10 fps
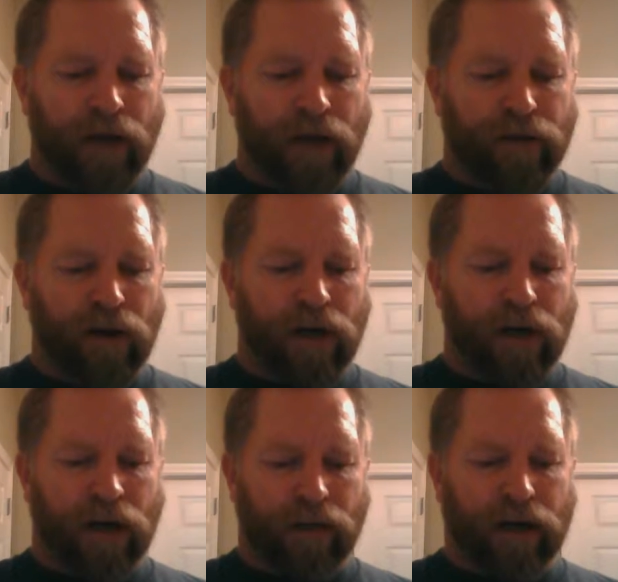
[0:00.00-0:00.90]
Fear
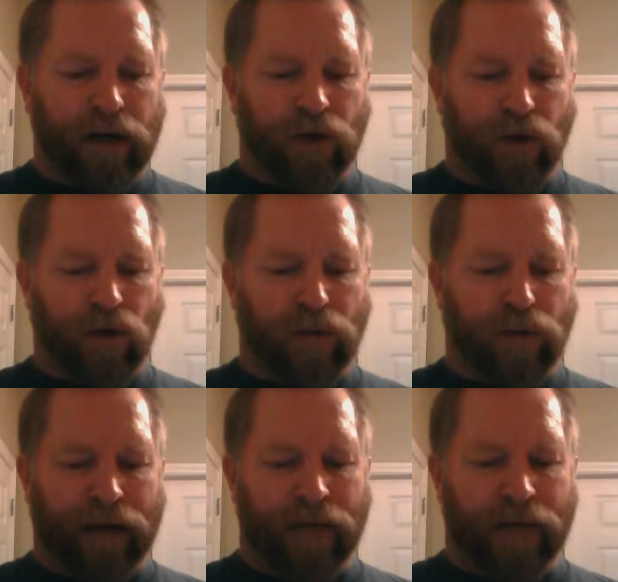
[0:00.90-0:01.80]
cannot be controlled
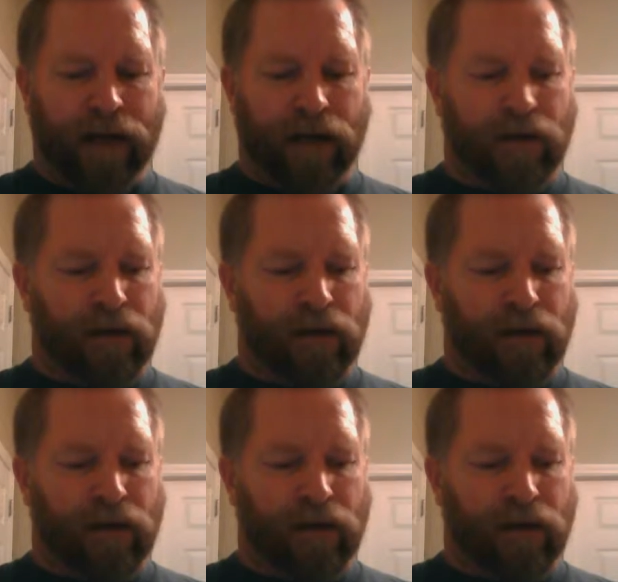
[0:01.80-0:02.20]
by me,